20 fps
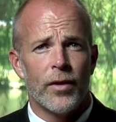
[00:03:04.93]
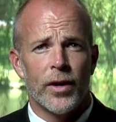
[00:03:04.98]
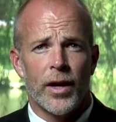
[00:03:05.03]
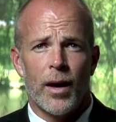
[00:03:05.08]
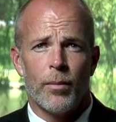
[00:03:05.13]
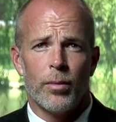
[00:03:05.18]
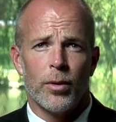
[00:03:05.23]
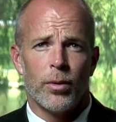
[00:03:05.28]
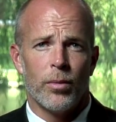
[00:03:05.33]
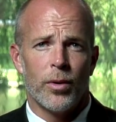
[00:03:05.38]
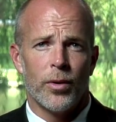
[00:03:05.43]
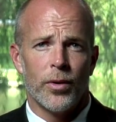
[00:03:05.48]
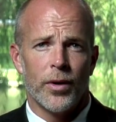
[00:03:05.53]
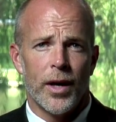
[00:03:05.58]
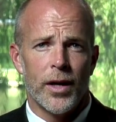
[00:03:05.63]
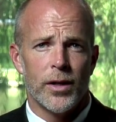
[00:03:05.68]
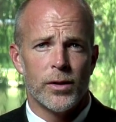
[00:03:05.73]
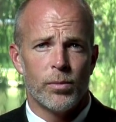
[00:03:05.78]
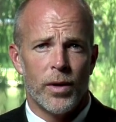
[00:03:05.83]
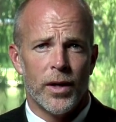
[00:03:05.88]
a capital murder
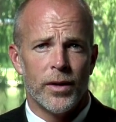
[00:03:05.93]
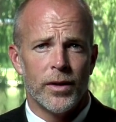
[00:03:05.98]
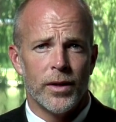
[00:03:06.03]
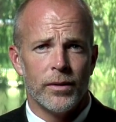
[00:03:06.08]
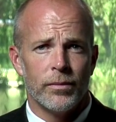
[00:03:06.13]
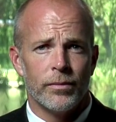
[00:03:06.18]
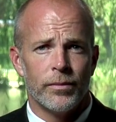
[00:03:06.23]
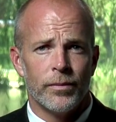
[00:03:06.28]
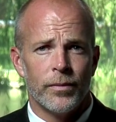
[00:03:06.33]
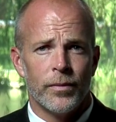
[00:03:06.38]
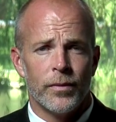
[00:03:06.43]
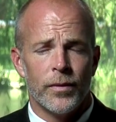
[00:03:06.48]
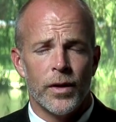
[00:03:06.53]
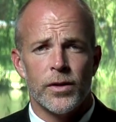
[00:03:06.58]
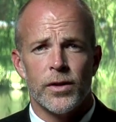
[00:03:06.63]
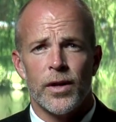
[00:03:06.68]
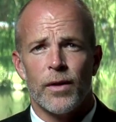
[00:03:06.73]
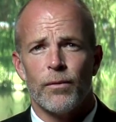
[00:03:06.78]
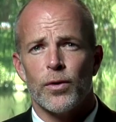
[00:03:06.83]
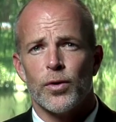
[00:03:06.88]
case pending,
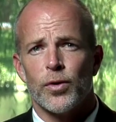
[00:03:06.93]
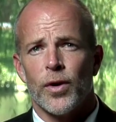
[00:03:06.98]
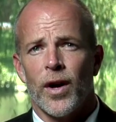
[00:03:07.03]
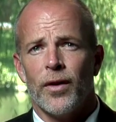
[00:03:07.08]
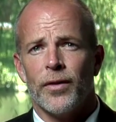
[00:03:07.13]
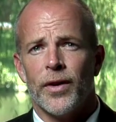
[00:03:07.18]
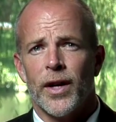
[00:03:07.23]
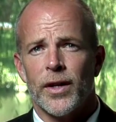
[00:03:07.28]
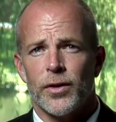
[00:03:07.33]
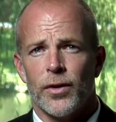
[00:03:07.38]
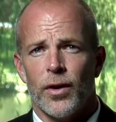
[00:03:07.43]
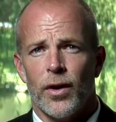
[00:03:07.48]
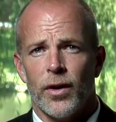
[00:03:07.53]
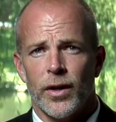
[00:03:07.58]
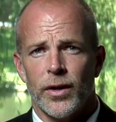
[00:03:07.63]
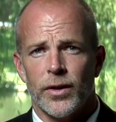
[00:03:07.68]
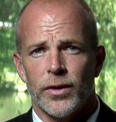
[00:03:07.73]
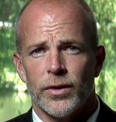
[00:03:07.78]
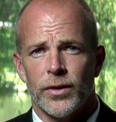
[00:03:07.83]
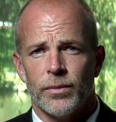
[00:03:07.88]
set for trial next
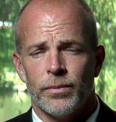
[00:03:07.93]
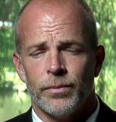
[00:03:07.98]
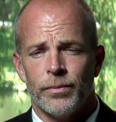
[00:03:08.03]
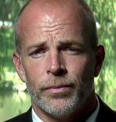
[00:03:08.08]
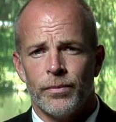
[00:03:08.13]
August.